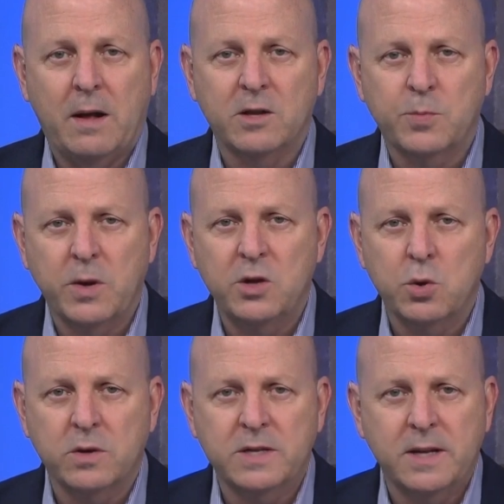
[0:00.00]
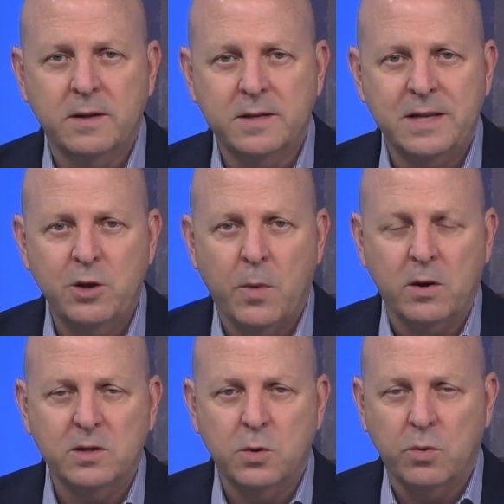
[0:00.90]
now let's bring in George Tsilis, senior
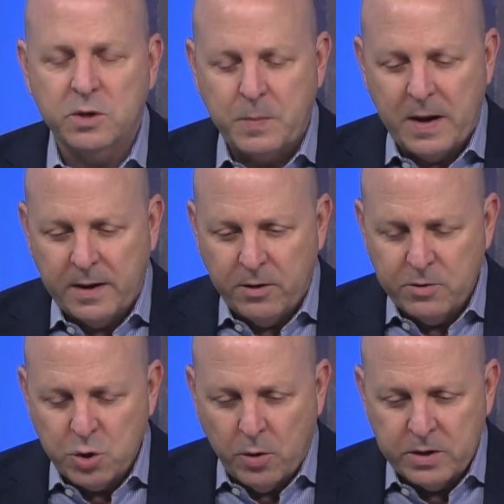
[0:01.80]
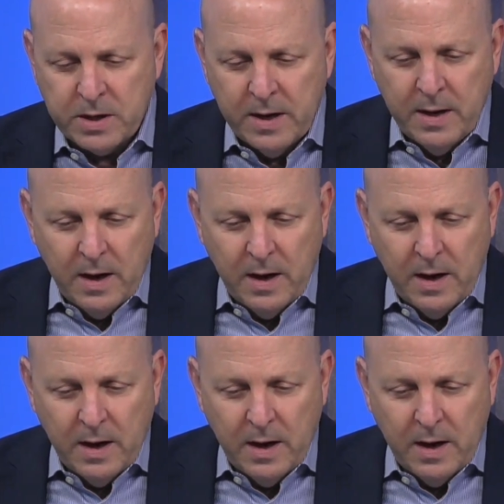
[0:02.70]
markets correspondent here. George,